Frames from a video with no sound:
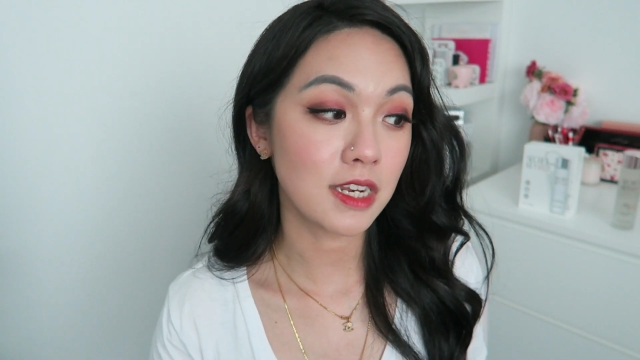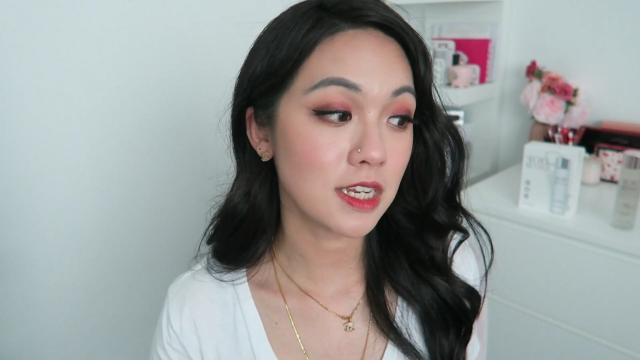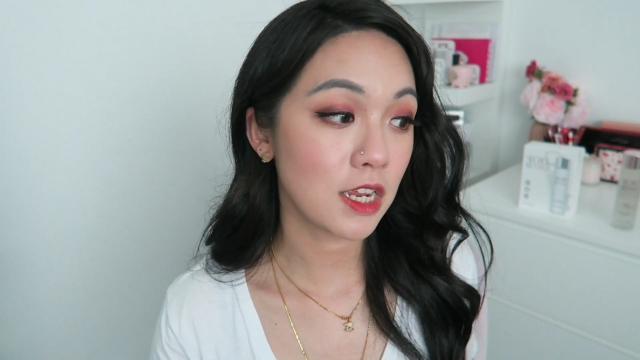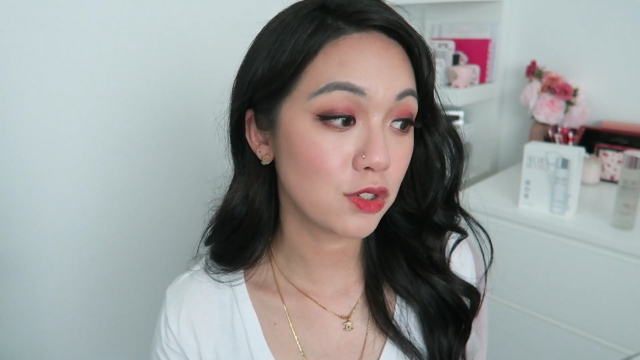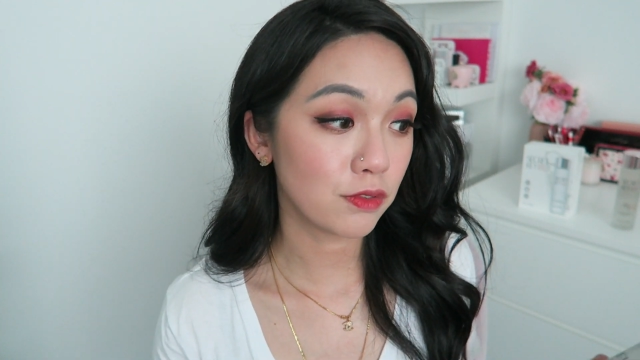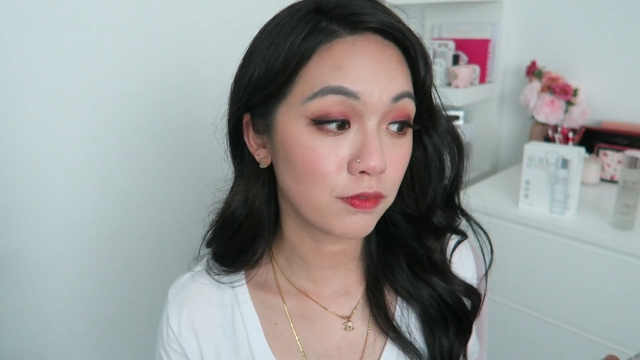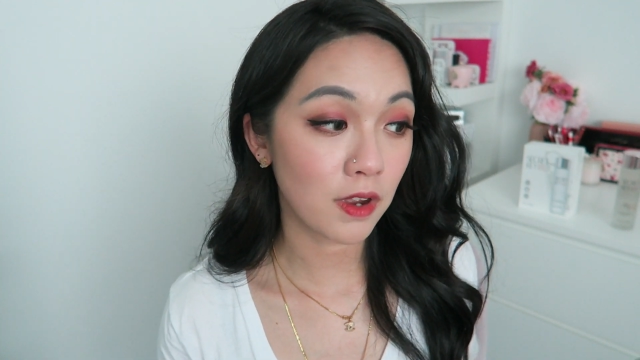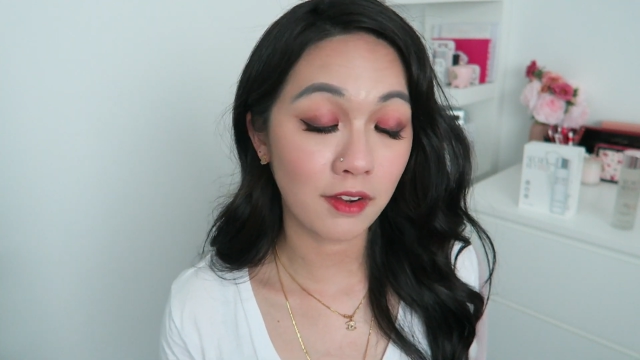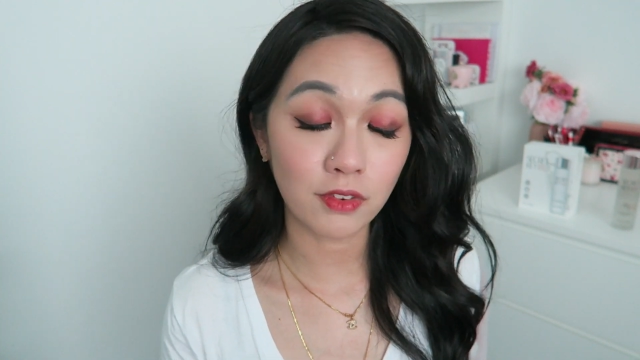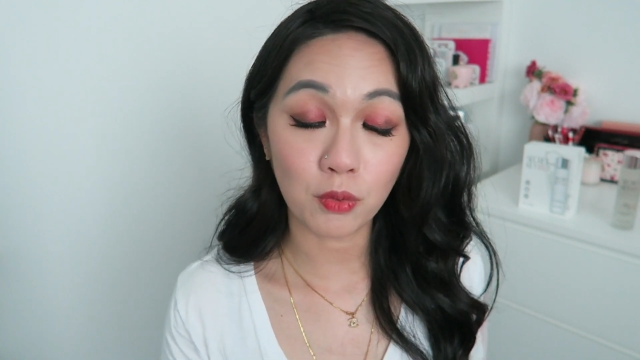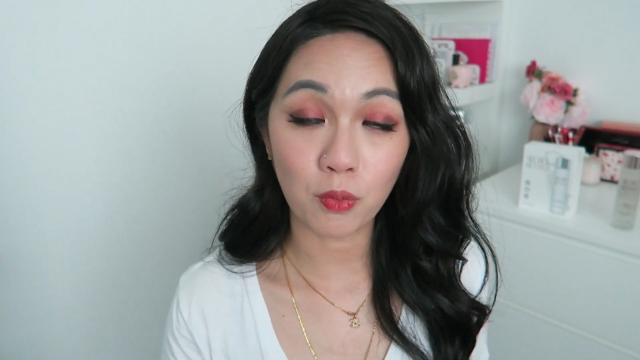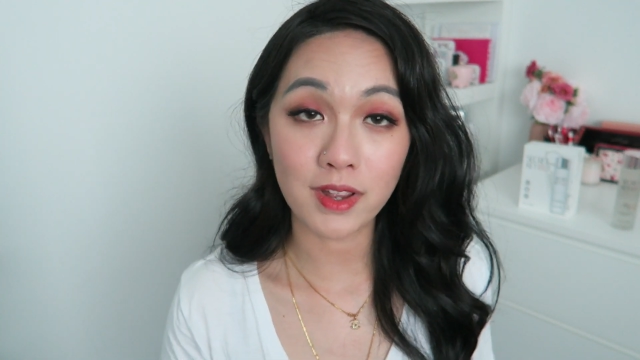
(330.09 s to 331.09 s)
I tend to
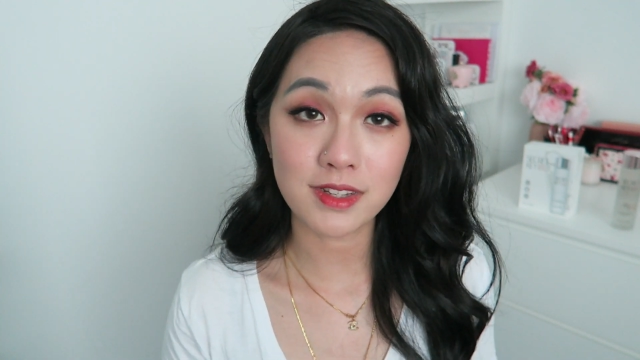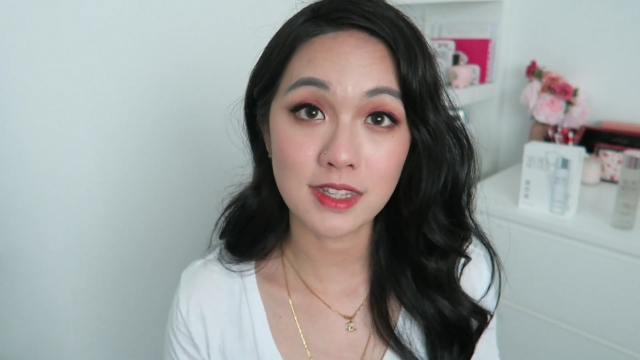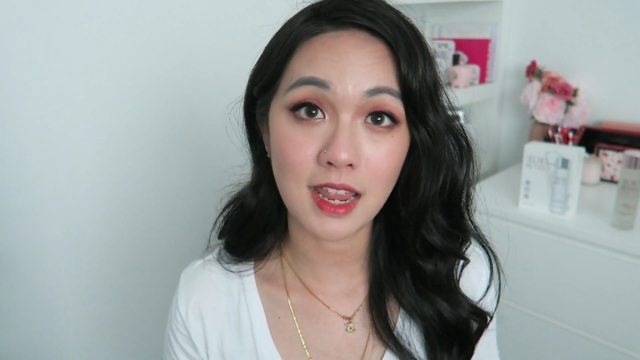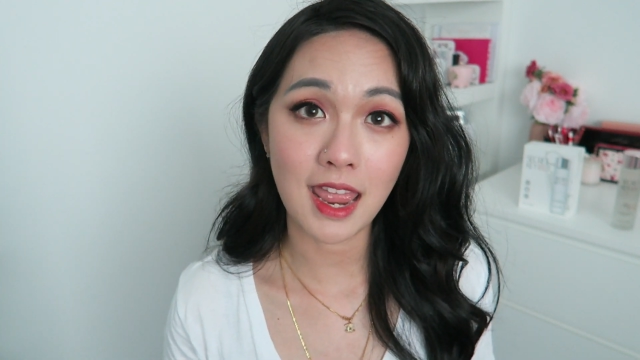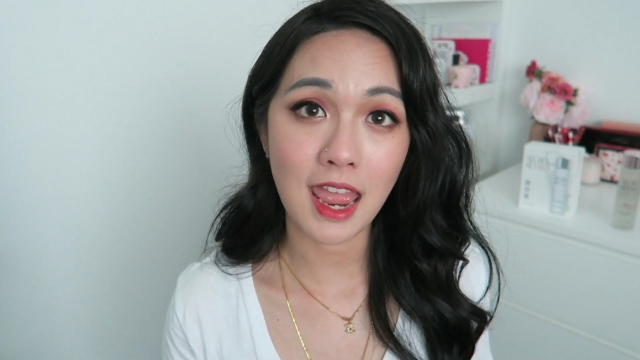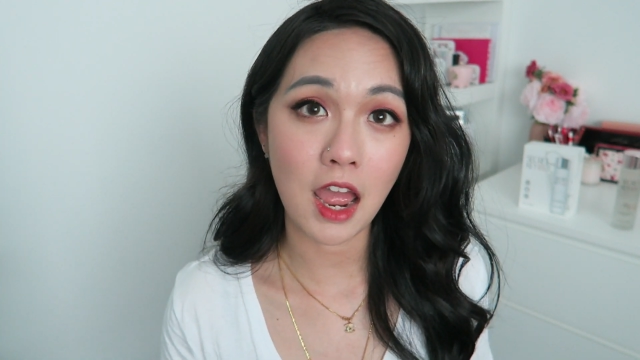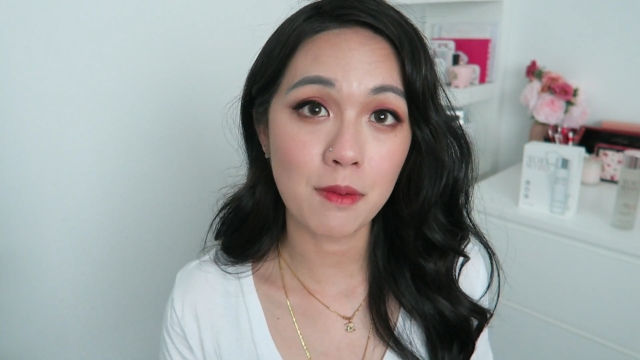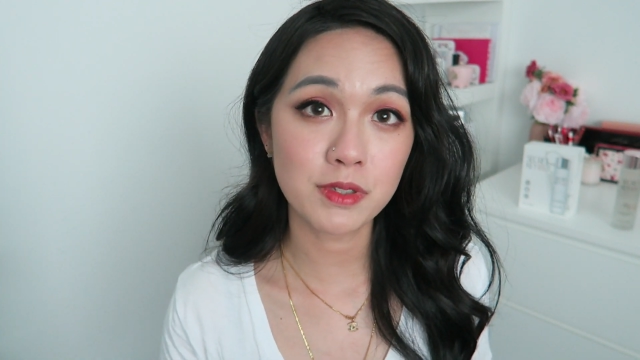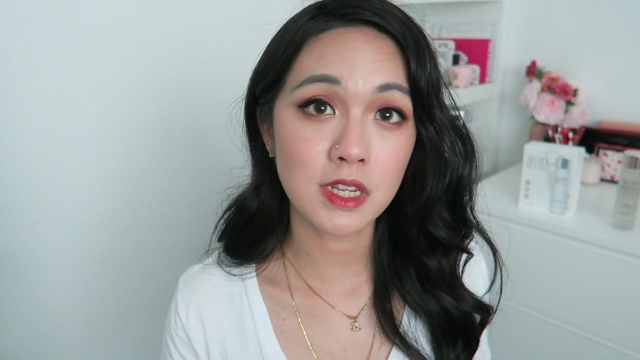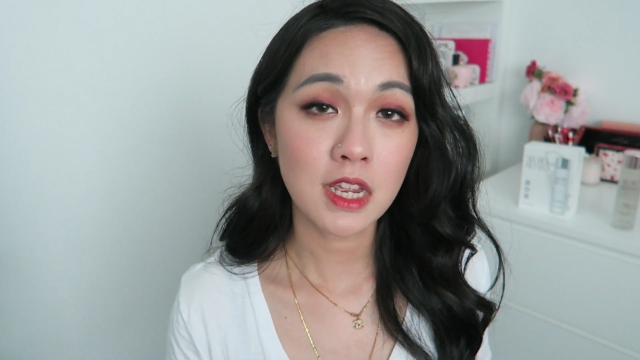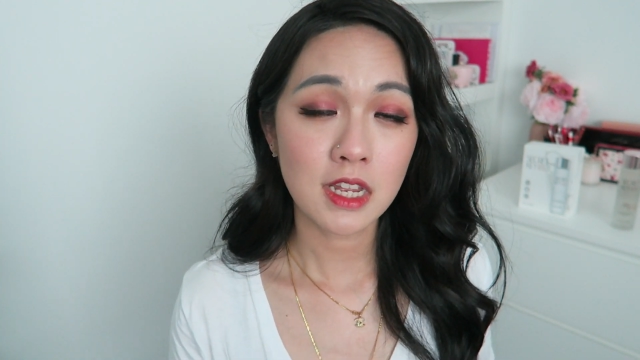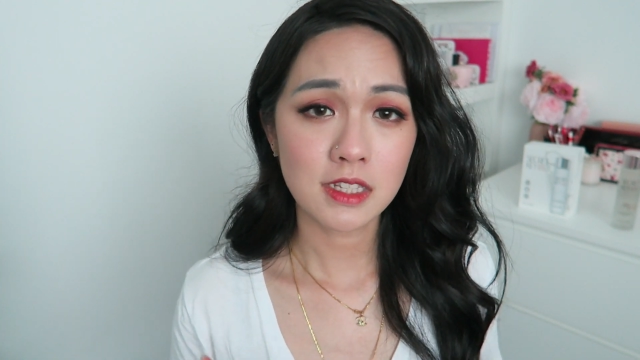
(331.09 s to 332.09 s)
find the ones that
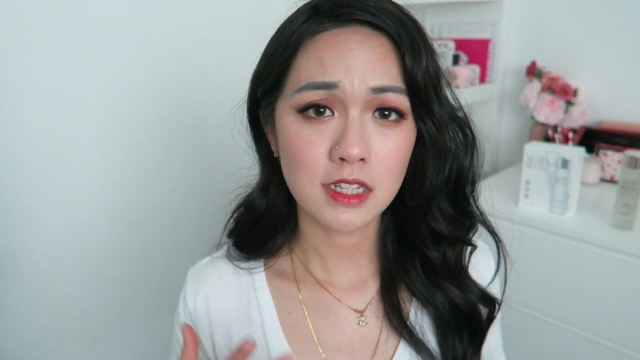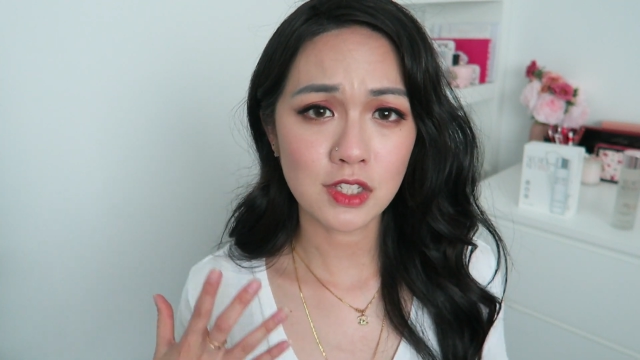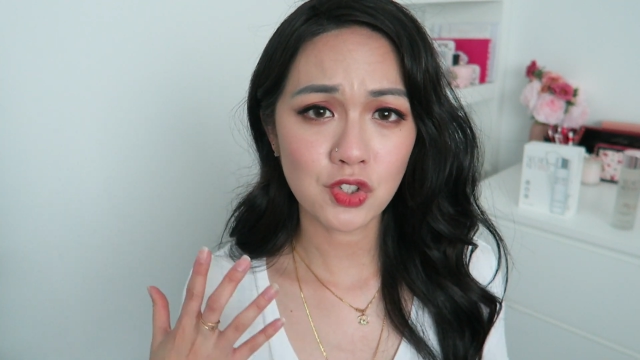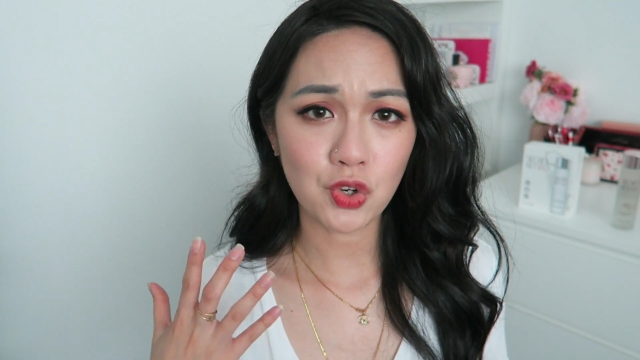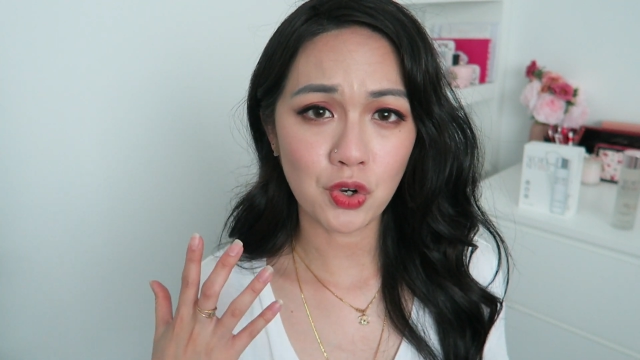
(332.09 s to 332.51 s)
helps just,